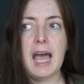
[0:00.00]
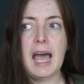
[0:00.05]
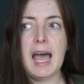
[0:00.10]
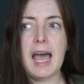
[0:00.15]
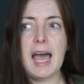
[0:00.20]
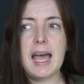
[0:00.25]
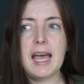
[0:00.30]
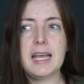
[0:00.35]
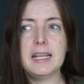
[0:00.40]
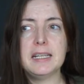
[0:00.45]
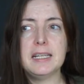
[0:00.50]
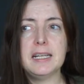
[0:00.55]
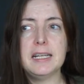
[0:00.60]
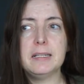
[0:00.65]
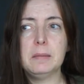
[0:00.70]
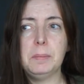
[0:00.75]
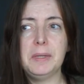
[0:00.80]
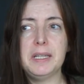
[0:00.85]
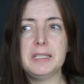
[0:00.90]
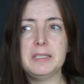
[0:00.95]
and a
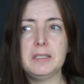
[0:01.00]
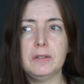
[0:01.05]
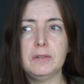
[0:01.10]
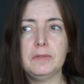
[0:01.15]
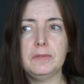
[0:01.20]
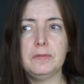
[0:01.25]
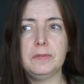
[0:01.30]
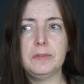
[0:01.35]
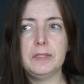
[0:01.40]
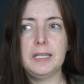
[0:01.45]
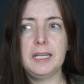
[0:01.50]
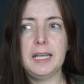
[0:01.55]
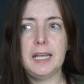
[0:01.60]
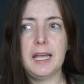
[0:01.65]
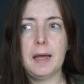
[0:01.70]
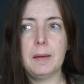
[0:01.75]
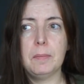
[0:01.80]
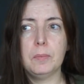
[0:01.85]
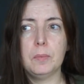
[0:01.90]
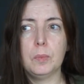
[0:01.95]
little bit of
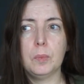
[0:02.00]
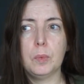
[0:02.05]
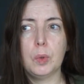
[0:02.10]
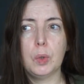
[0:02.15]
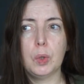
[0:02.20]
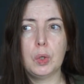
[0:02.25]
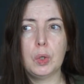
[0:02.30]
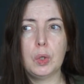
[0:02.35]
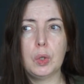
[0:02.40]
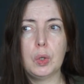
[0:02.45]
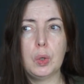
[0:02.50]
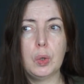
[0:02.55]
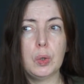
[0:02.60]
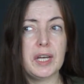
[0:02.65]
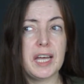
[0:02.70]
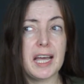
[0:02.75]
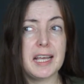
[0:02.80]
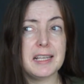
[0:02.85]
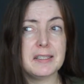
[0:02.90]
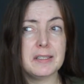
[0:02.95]
the um,
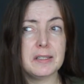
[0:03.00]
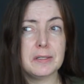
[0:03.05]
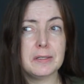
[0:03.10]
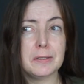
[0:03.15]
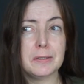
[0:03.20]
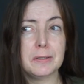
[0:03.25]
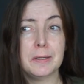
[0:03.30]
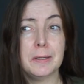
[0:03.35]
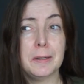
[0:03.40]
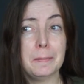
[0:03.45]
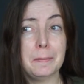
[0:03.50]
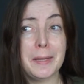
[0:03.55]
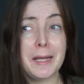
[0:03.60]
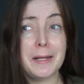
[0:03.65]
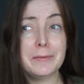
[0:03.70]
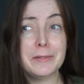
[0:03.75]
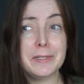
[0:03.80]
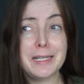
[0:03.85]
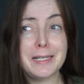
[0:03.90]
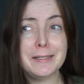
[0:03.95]
Caucasus
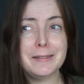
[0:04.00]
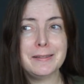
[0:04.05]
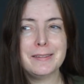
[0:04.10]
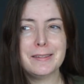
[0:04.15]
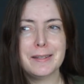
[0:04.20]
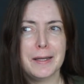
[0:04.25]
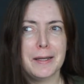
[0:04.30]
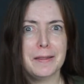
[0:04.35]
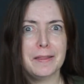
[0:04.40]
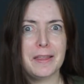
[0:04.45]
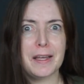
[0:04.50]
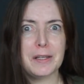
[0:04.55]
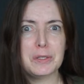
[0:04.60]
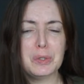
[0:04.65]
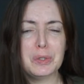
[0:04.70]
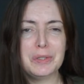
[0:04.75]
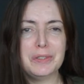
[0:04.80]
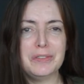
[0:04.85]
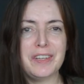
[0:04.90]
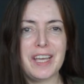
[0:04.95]
mountains, that
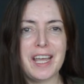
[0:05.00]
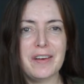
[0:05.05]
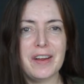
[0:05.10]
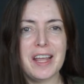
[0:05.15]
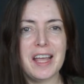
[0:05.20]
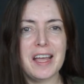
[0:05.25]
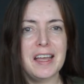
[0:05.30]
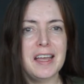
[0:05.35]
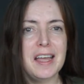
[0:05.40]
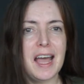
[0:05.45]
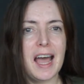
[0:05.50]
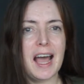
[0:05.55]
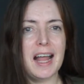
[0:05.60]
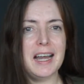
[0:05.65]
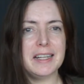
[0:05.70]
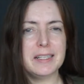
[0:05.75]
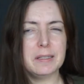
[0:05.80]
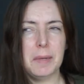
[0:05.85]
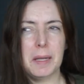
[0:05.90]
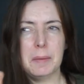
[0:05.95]
sort of area,
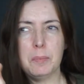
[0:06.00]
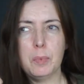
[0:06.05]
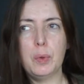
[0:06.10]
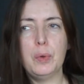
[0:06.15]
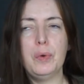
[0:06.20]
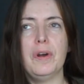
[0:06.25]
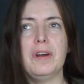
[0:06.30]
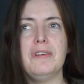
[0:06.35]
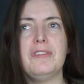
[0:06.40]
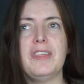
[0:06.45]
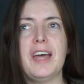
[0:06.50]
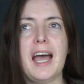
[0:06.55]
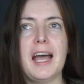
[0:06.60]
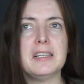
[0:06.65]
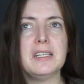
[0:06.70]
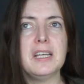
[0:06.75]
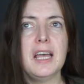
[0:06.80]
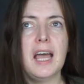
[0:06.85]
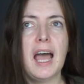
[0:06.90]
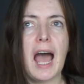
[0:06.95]
a little bit more of
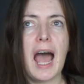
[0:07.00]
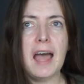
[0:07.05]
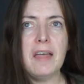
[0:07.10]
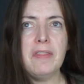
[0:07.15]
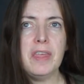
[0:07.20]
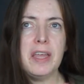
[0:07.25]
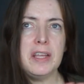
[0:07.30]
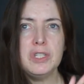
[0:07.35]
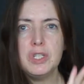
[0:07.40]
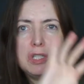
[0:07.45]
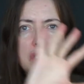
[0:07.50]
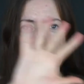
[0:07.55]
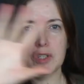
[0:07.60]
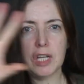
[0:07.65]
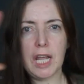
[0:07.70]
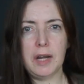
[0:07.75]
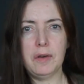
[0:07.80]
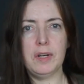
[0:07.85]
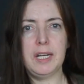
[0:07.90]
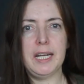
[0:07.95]
that. And then just
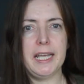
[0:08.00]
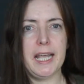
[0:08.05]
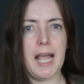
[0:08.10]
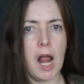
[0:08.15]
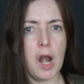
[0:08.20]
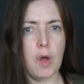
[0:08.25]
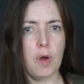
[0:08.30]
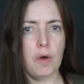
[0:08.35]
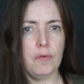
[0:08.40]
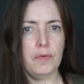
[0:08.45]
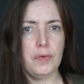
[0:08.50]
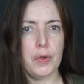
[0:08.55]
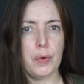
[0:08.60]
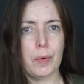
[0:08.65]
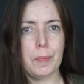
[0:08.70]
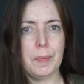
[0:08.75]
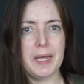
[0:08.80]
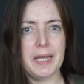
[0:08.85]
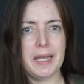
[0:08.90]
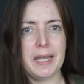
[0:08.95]
generally a lot of
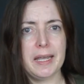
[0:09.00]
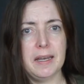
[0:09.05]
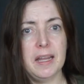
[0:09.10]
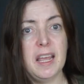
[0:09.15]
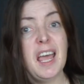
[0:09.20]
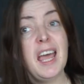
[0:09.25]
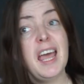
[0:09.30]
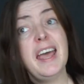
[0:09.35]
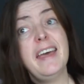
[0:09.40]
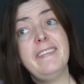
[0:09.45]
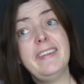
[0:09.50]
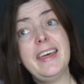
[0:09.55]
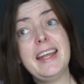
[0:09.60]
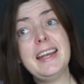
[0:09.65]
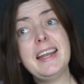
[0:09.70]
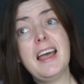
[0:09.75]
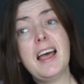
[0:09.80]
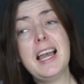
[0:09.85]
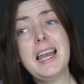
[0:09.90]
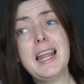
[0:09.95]
European.
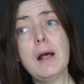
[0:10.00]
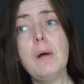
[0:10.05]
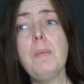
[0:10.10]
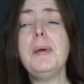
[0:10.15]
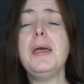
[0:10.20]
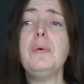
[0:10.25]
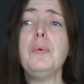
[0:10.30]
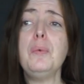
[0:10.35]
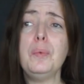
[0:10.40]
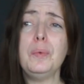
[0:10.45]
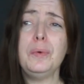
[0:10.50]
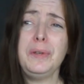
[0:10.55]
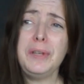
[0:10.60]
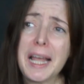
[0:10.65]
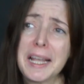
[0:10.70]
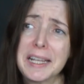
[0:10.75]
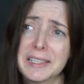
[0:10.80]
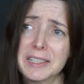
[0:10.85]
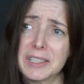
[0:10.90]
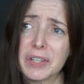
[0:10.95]
Then a little bit
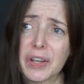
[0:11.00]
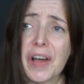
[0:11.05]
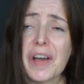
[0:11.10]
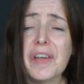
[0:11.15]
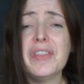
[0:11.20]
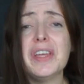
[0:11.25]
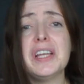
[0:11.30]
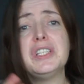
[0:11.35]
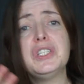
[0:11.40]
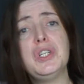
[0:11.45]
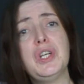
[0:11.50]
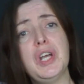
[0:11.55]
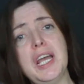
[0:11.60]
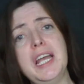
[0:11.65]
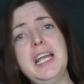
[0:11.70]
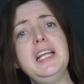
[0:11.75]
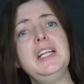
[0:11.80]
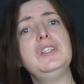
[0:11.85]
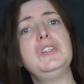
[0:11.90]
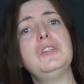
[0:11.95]
later, they
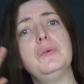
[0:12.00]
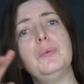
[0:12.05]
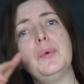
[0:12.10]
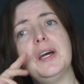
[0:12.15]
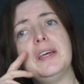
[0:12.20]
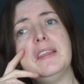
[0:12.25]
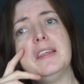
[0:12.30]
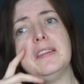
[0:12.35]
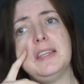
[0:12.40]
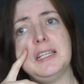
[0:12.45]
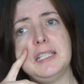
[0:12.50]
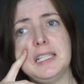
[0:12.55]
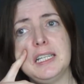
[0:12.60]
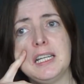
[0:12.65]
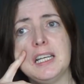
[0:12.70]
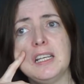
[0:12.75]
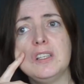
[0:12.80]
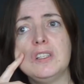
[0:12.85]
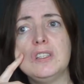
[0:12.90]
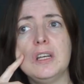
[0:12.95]
changed the way that they
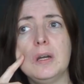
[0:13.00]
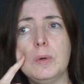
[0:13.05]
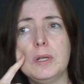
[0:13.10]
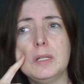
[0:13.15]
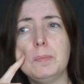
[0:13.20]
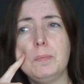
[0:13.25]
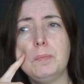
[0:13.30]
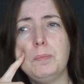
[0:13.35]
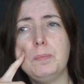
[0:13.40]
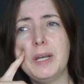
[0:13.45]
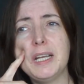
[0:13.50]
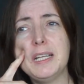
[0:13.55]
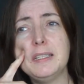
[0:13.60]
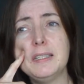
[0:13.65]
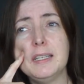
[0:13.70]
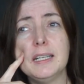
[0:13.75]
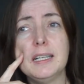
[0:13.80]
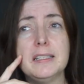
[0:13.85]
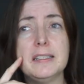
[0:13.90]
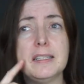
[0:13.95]
did it. So it's
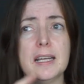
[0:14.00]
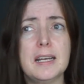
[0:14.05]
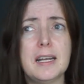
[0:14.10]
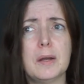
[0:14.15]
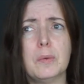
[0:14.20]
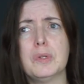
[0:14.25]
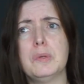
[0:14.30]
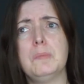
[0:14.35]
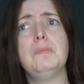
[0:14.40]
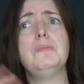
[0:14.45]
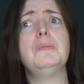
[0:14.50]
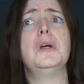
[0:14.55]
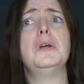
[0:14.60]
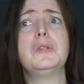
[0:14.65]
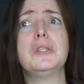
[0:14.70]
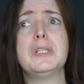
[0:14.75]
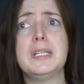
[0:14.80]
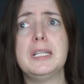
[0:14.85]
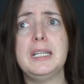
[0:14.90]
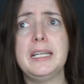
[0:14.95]
basically said I was
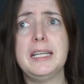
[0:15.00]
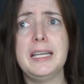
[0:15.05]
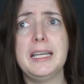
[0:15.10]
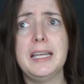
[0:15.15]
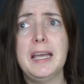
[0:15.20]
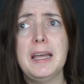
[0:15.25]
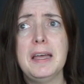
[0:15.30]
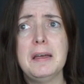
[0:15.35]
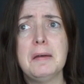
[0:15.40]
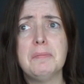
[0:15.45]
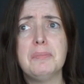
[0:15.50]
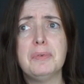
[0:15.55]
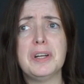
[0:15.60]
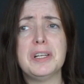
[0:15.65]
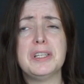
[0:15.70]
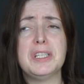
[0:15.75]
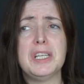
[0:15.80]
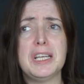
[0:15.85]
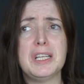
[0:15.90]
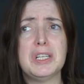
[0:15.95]
mostly
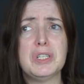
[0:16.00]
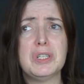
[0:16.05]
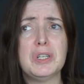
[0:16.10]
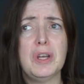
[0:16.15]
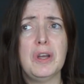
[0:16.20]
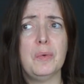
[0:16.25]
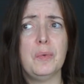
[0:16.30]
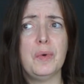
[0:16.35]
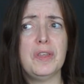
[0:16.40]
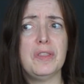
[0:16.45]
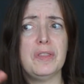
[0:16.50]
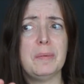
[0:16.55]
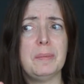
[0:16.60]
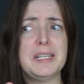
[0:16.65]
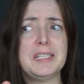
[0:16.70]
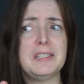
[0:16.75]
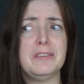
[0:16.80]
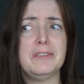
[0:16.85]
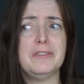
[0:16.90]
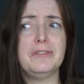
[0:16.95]
British with a
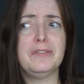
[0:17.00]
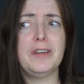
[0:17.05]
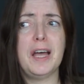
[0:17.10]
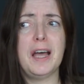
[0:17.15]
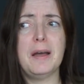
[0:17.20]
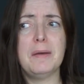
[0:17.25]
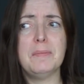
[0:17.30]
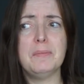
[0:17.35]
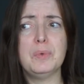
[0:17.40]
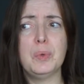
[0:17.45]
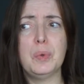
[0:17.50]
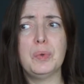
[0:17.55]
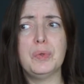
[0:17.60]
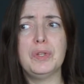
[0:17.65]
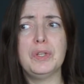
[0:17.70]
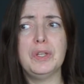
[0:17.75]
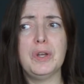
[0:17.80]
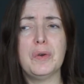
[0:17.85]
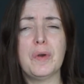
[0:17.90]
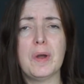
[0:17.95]
bit of um,
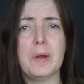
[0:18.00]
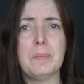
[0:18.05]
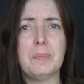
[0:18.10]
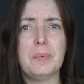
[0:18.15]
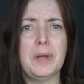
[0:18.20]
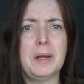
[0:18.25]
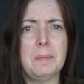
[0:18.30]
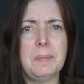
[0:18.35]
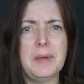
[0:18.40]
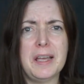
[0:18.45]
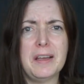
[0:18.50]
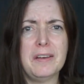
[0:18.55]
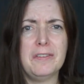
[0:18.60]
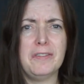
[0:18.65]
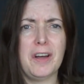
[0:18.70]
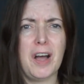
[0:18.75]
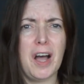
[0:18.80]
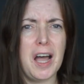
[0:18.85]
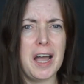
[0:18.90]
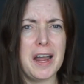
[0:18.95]
Northern Europe and a bit
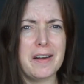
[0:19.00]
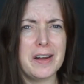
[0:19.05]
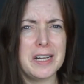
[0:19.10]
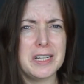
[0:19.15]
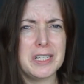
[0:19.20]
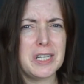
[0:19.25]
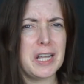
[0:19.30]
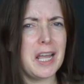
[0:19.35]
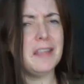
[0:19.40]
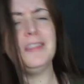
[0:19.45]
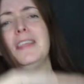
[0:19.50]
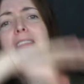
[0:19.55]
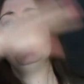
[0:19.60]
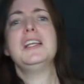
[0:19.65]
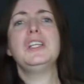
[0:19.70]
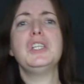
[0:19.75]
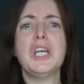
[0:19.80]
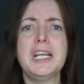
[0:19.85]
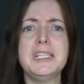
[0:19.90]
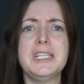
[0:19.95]
of Irish. And then
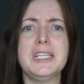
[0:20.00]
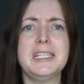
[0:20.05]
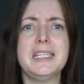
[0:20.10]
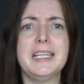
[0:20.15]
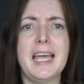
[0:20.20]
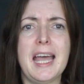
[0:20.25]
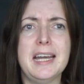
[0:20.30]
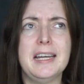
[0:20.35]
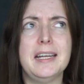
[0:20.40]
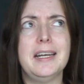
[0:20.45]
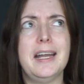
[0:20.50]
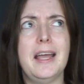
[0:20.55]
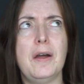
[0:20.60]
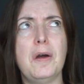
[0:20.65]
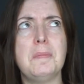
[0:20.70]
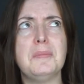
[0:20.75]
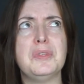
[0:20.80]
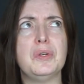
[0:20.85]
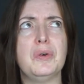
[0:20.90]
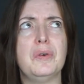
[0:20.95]
they changed it again and
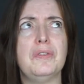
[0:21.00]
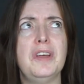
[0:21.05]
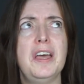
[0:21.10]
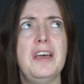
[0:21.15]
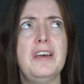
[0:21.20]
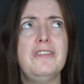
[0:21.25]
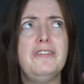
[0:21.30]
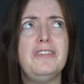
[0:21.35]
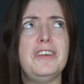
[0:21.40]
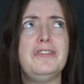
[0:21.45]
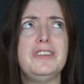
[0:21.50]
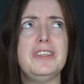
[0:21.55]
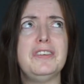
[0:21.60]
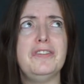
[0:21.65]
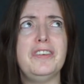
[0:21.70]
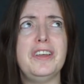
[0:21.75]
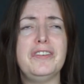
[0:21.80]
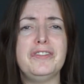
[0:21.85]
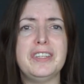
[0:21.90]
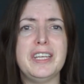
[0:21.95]
now I'm sort of
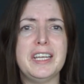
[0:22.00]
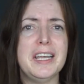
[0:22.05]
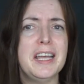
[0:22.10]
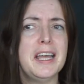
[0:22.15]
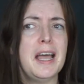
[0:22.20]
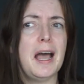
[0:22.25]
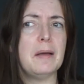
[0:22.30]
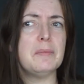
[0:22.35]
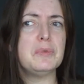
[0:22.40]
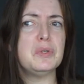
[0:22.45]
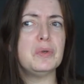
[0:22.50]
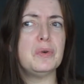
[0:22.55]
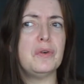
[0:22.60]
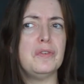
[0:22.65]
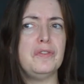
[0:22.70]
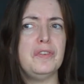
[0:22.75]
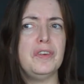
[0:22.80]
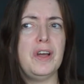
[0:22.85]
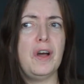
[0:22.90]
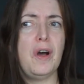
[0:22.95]
50-50. I'm
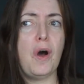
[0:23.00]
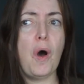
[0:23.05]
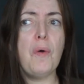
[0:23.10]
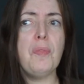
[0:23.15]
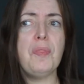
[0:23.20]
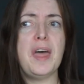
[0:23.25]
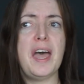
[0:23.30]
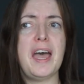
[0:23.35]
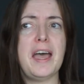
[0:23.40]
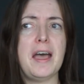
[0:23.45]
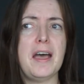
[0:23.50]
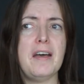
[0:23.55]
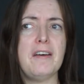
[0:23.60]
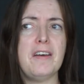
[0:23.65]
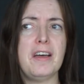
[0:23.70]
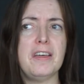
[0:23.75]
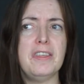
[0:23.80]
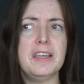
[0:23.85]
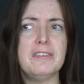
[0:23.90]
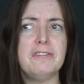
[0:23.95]
sort of on there,
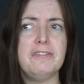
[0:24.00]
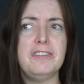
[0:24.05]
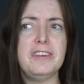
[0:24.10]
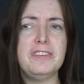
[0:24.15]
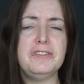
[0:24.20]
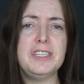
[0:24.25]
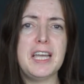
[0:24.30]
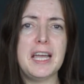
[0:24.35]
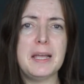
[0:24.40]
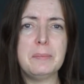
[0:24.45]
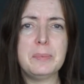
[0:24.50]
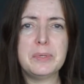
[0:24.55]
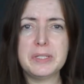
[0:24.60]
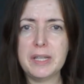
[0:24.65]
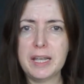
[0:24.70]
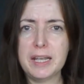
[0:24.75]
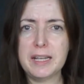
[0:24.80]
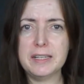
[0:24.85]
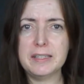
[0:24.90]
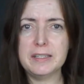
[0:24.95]
I think
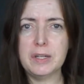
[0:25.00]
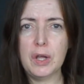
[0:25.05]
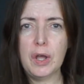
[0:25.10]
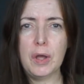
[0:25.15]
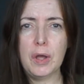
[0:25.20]
58%